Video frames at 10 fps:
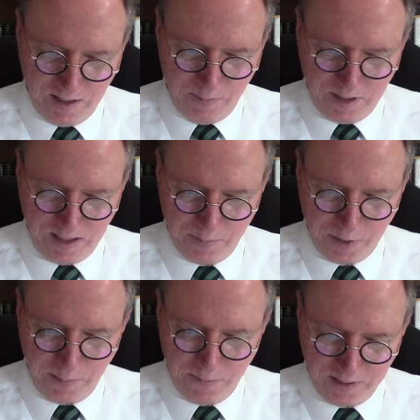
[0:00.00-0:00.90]
but I am
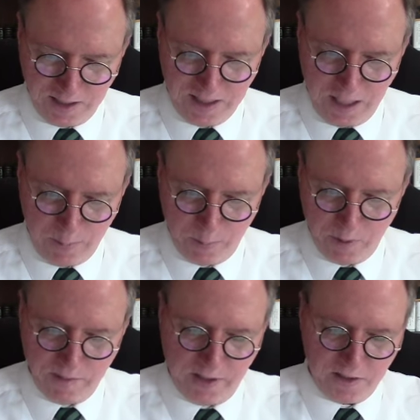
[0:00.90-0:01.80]
perfectly capable
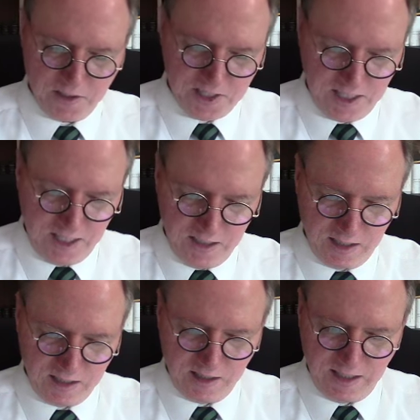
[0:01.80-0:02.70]
of
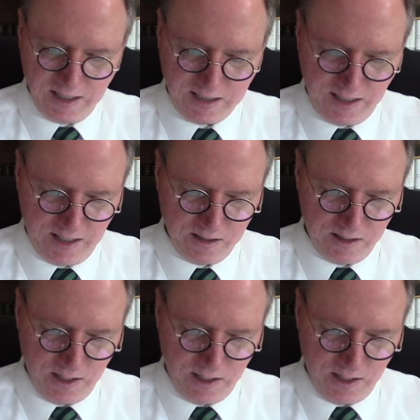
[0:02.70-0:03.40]
understanding the account